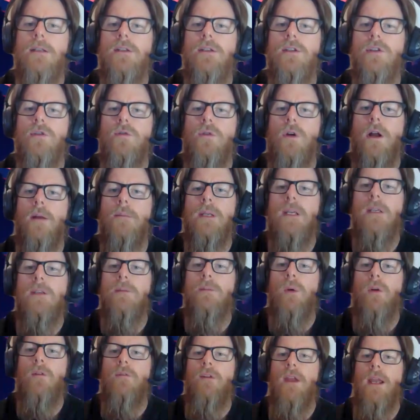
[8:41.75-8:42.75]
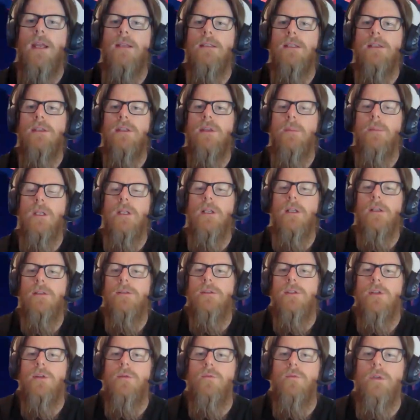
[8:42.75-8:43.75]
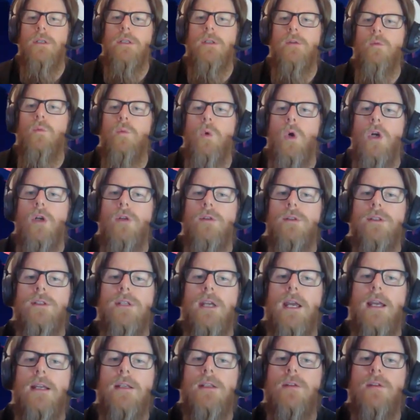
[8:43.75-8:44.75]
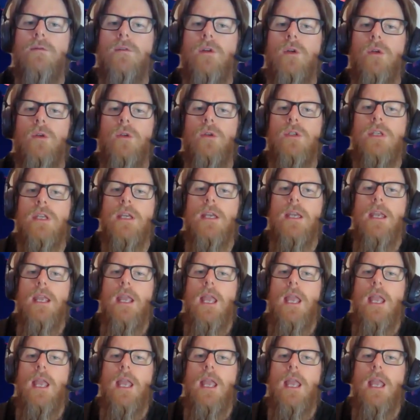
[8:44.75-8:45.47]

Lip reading: described as profoundly similar to real-world attacks, of course,